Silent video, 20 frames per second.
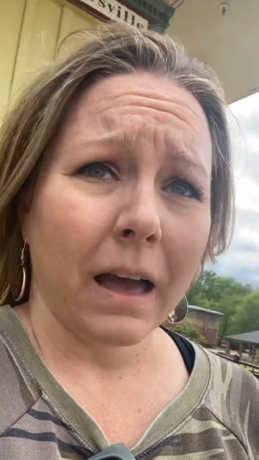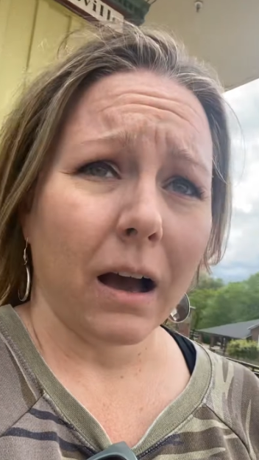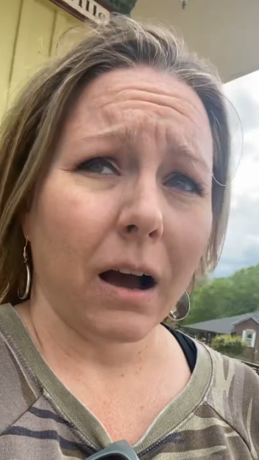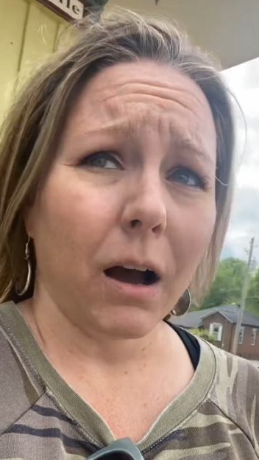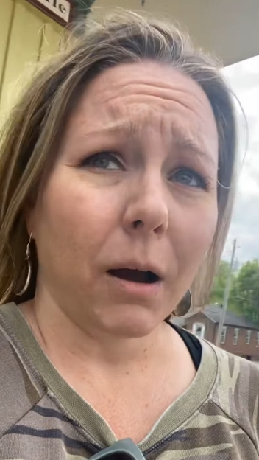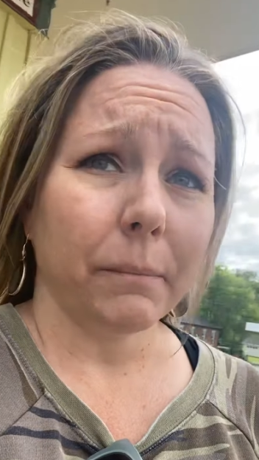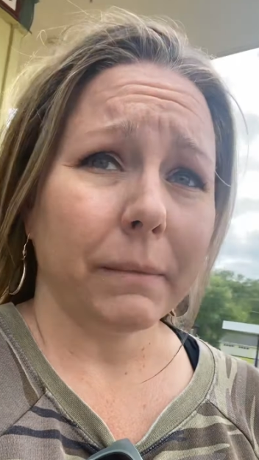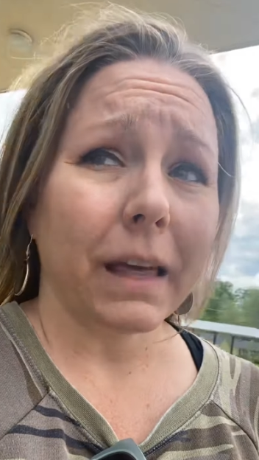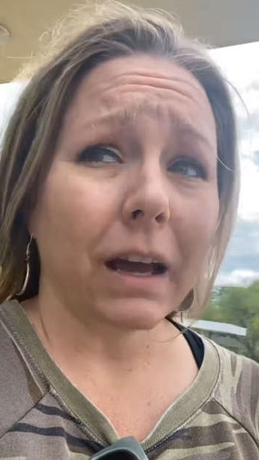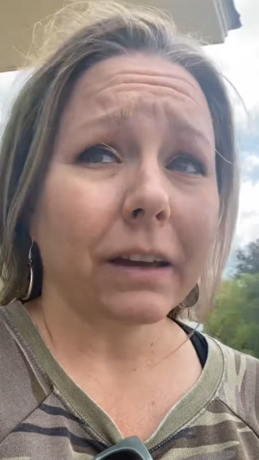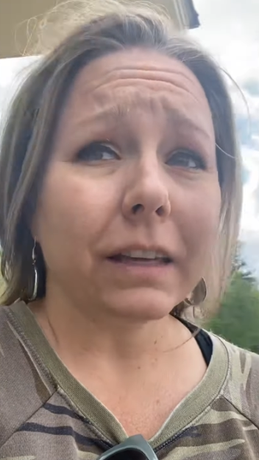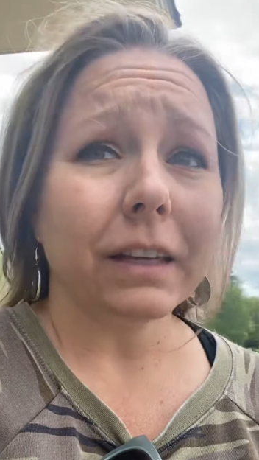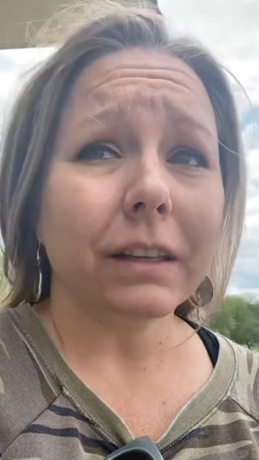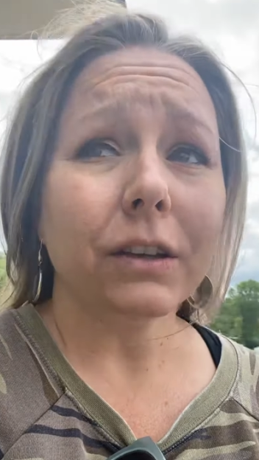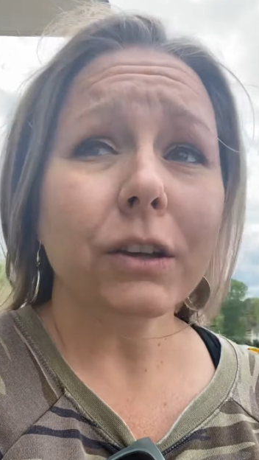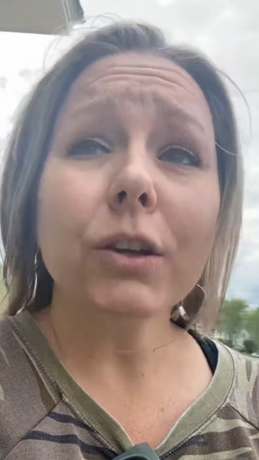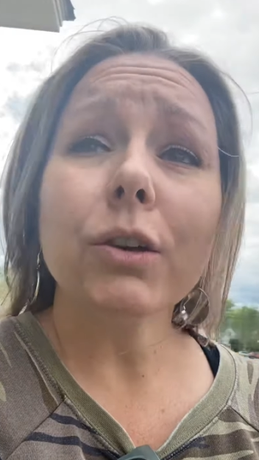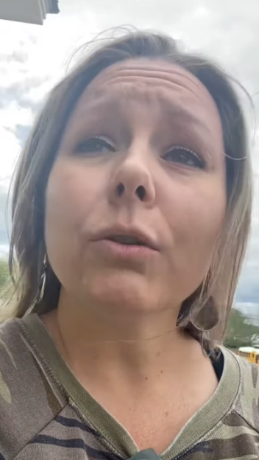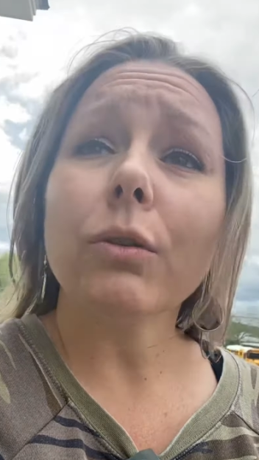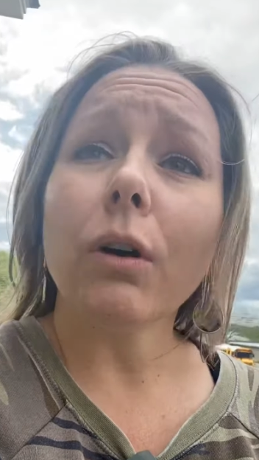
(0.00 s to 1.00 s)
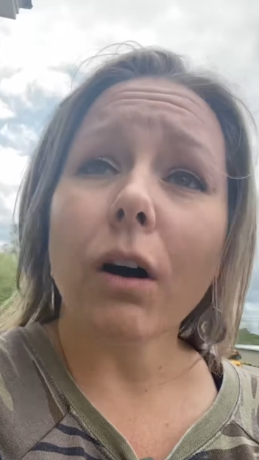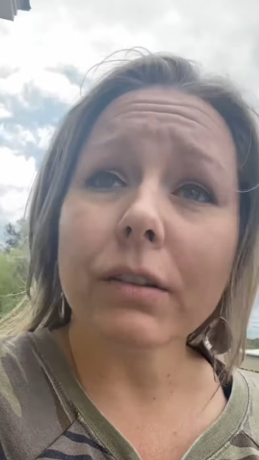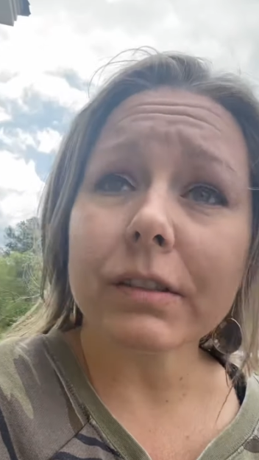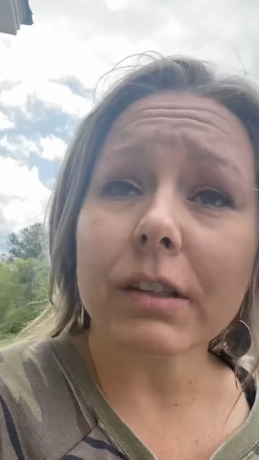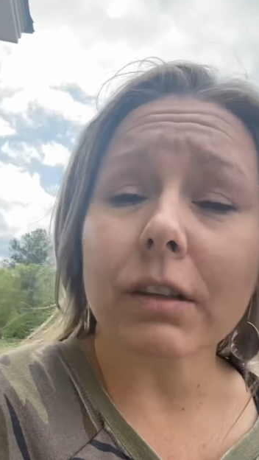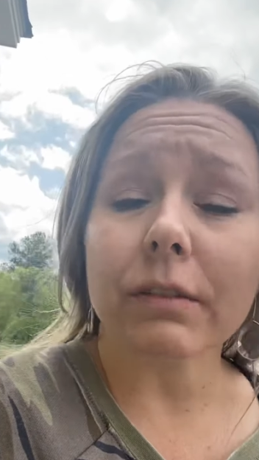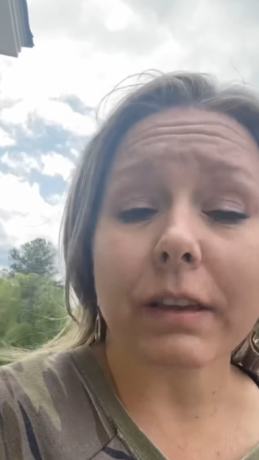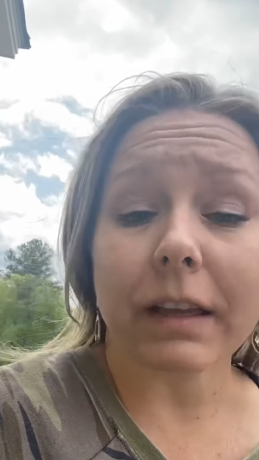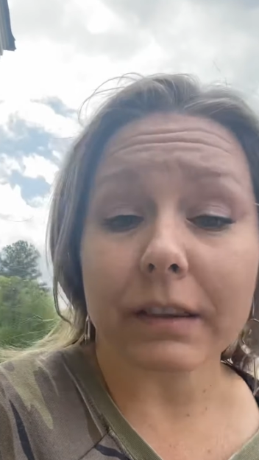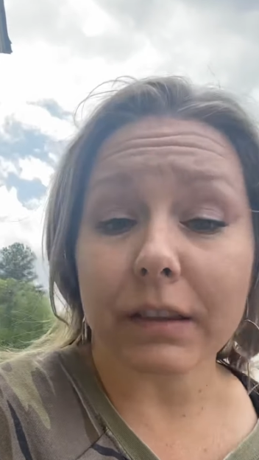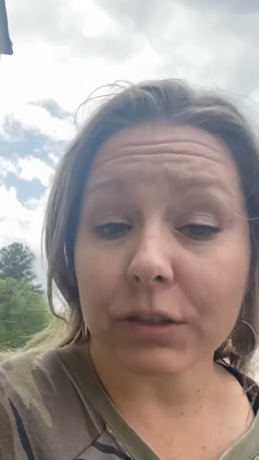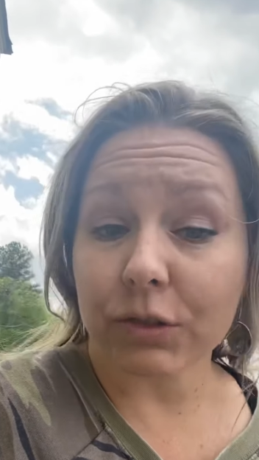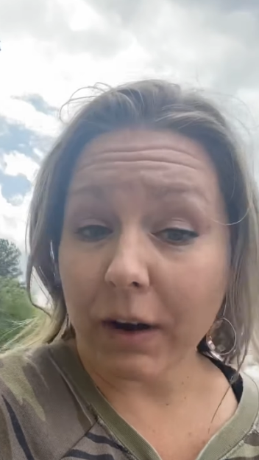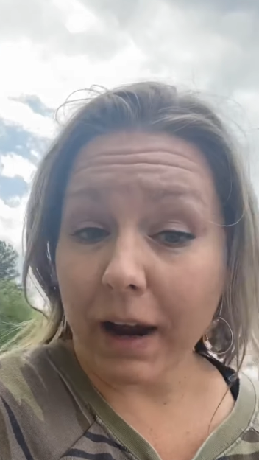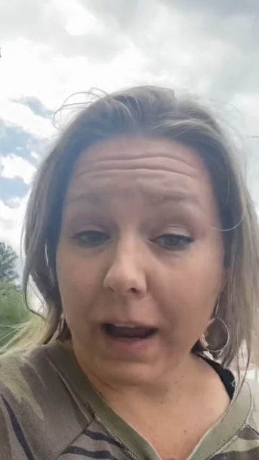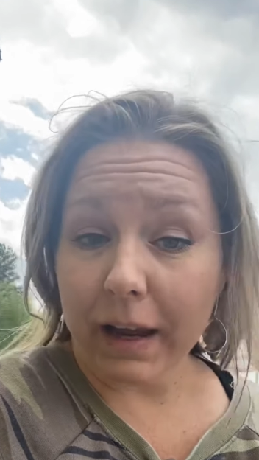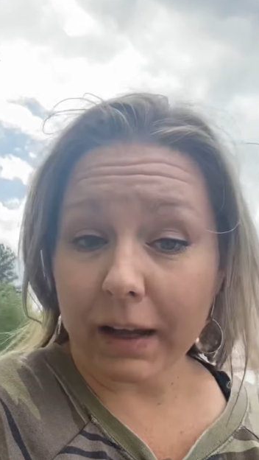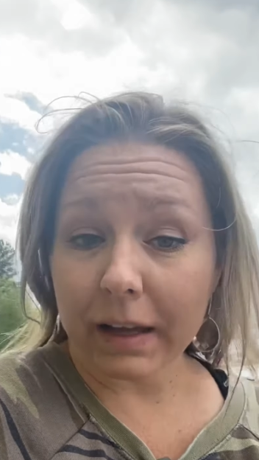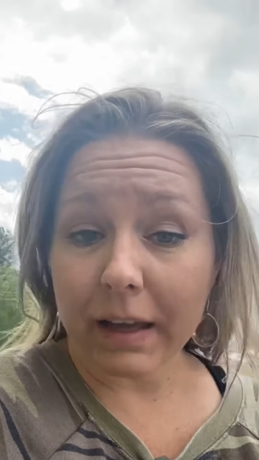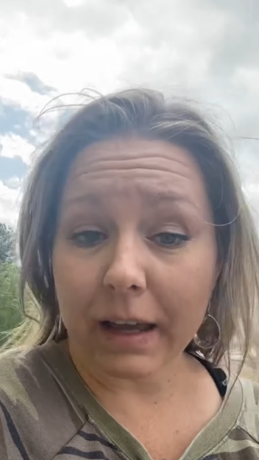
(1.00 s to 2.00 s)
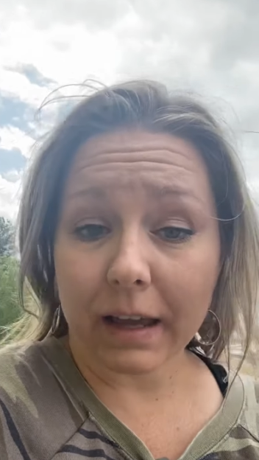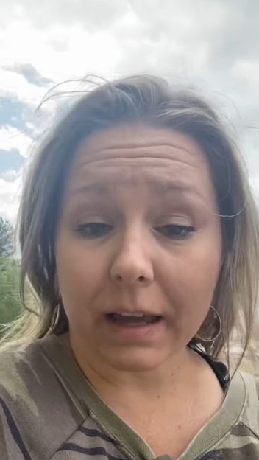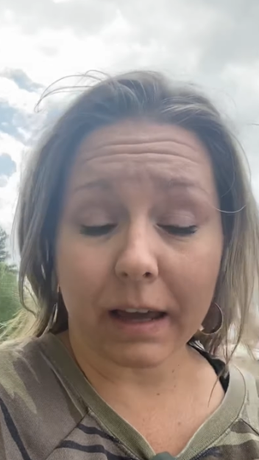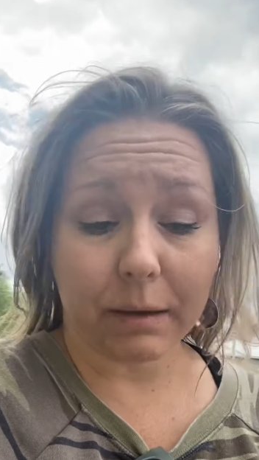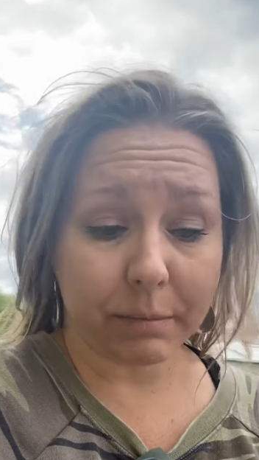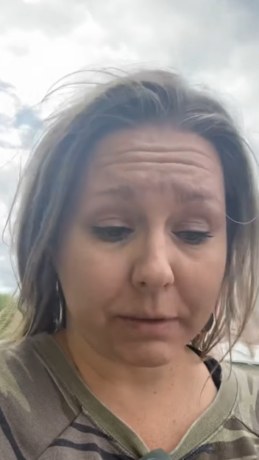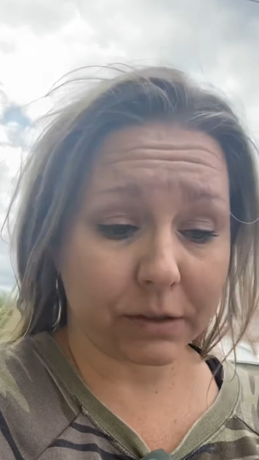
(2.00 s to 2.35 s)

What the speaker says: Now, he knew also that the track had